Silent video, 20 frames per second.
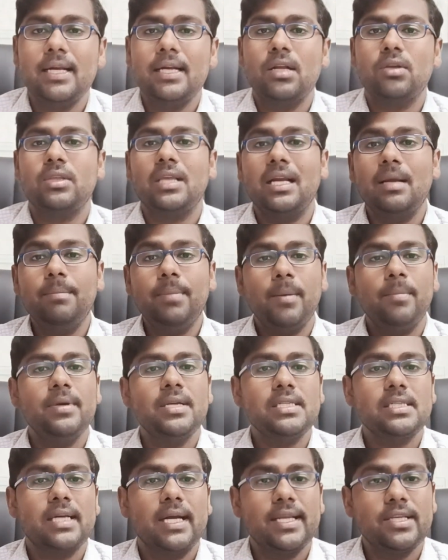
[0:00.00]
Now, there are
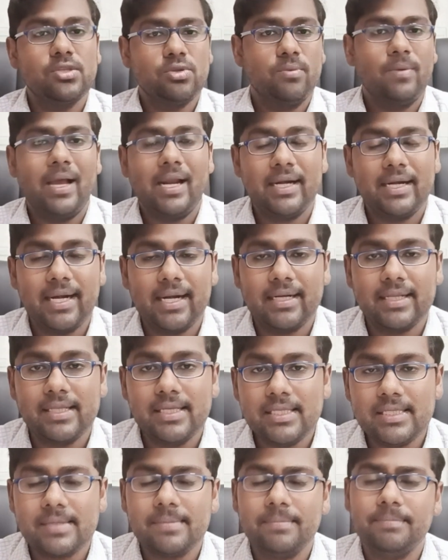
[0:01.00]
published studies to validate
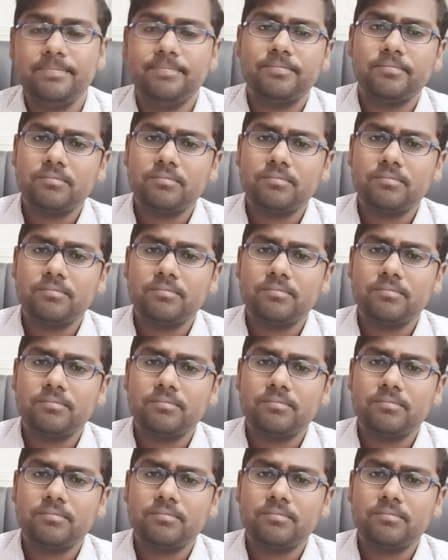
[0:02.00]
this.